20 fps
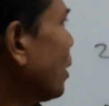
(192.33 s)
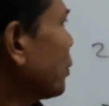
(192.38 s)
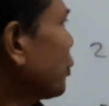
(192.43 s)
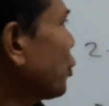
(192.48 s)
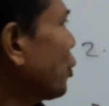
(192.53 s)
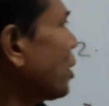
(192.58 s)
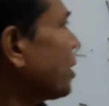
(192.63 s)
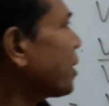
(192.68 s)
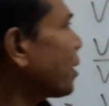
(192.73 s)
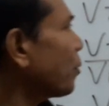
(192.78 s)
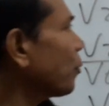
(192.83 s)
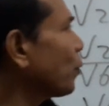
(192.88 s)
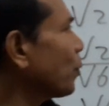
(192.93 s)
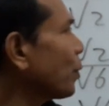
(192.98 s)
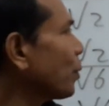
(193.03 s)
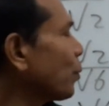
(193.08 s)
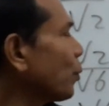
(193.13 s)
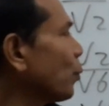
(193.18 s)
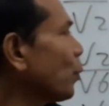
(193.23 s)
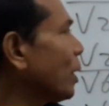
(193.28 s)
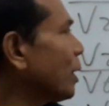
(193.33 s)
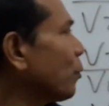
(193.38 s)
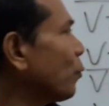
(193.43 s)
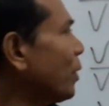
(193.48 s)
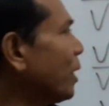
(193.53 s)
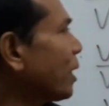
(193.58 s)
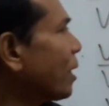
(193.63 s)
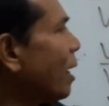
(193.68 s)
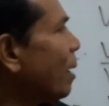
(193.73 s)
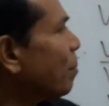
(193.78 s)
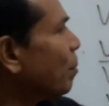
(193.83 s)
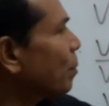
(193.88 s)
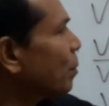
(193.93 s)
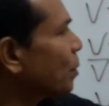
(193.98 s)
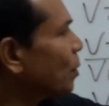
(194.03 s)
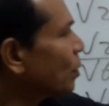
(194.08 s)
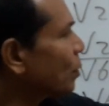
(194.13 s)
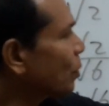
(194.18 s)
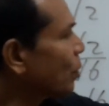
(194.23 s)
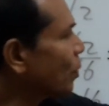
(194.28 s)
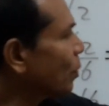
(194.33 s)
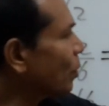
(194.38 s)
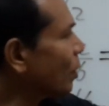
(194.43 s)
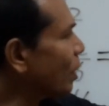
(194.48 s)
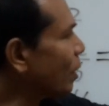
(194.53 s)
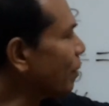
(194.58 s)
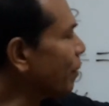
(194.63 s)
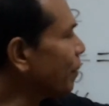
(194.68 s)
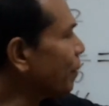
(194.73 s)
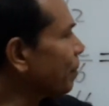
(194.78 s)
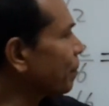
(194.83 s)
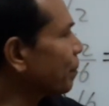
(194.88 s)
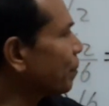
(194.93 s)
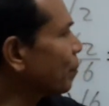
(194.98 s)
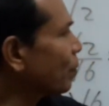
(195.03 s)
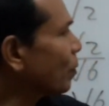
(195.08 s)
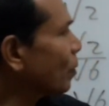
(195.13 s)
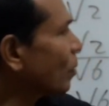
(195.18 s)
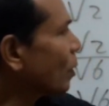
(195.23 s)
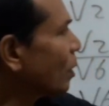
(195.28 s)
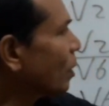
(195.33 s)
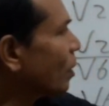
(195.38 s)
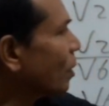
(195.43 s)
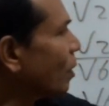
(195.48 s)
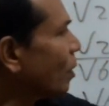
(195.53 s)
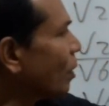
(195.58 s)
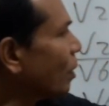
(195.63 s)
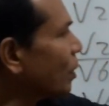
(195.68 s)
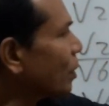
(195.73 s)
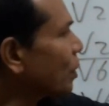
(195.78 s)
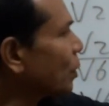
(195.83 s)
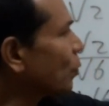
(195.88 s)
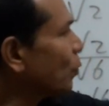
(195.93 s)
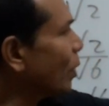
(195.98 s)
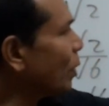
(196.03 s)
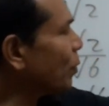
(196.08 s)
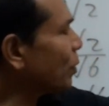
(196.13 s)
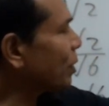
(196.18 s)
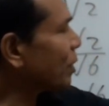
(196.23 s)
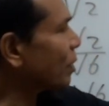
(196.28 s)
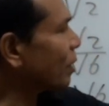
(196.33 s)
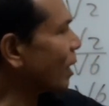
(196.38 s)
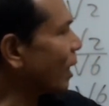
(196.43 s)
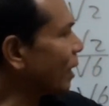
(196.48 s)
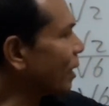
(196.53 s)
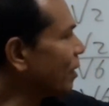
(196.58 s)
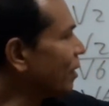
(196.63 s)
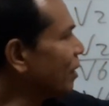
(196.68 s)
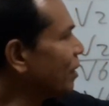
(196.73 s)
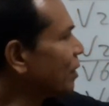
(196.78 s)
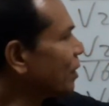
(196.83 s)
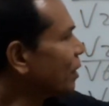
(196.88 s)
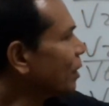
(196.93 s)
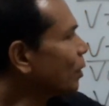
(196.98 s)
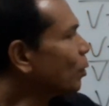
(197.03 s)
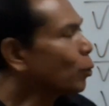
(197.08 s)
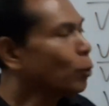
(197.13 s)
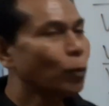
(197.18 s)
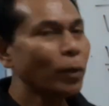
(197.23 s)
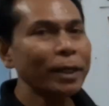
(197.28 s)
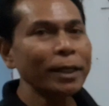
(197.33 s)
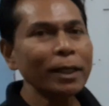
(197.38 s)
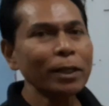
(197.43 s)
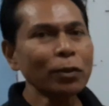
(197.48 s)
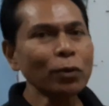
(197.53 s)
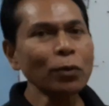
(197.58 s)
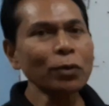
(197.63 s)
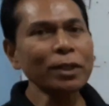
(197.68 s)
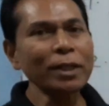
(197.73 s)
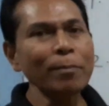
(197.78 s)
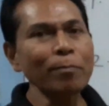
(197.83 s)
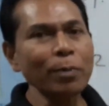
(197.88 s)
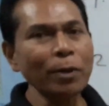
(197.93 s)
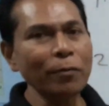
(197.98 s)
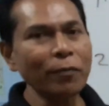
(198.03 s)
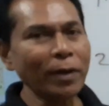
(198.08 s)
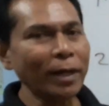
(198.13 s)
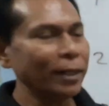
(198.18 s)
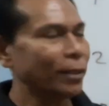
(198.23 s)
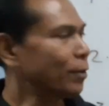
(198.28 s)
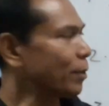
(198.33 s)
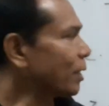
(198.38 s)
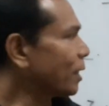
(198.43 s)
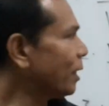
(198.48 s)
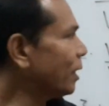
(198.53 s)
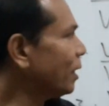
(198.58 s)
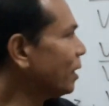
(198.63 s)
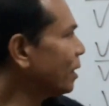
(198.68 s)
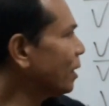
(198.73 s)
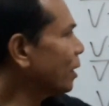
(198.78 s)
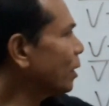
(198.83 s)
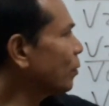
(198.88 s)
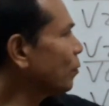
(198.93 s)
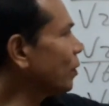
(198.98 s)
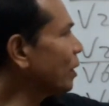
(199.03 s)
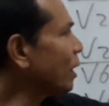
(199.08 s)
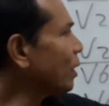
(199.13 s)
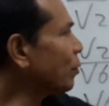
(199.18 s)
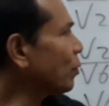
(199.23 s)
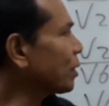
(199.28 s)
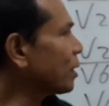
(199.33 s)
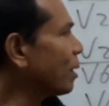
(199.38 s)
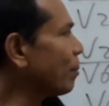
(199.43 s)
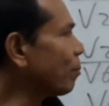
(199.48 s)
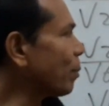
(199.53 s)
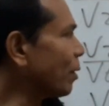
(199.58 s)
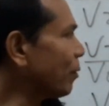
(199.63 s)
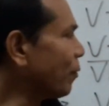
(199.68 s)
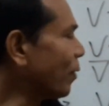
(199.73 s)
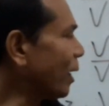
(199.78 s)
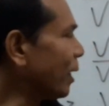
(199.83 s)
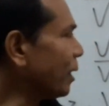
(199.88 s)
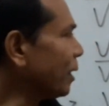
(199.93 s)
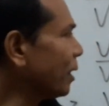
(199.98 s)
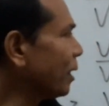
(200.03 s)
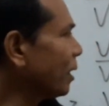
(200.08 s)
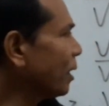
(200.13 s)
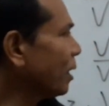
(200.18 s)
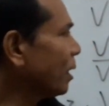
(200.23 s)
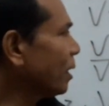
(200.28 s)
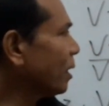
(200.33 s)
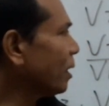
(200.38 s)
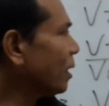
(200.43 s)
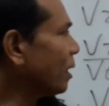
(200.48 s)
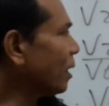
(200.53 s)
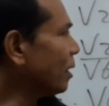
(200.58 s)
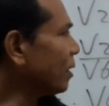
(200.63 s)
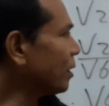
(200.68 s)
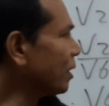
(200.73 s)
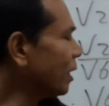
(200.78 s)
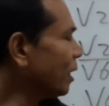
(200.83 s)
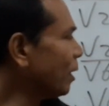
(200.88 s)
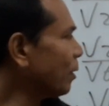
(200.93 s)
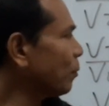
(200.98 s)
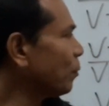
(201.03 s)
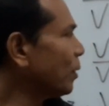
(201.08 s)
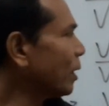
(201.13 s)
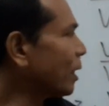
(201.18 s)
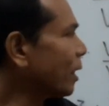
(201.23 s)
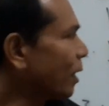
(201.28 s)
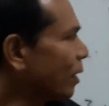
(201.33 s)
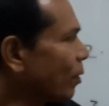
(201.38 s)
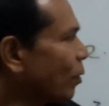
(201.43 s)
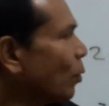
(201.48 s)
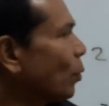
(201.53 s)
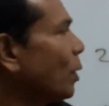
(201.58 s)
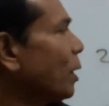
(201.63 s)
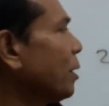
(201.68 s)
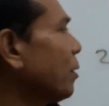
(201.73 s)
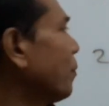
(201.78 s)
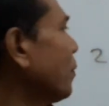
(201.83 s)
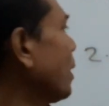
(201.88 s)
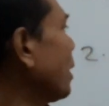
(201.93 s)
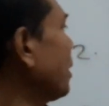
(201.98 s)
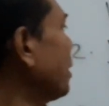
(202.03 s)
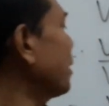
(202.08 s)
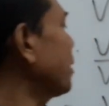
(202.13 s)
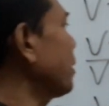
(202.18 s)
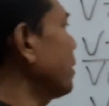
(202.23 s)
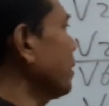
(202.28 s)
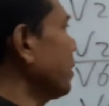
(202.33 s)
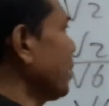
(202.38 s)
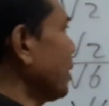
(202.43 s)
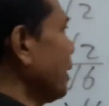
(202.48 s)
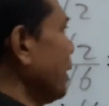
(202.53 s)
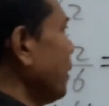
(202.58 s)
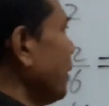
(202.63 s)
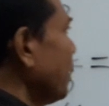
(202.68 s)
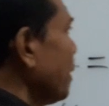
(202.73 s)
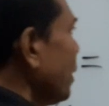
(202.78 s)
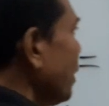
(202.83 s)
children, when we come to square root like this, we need to simplify, okay? We need to simplify and see if we can go any further, okay?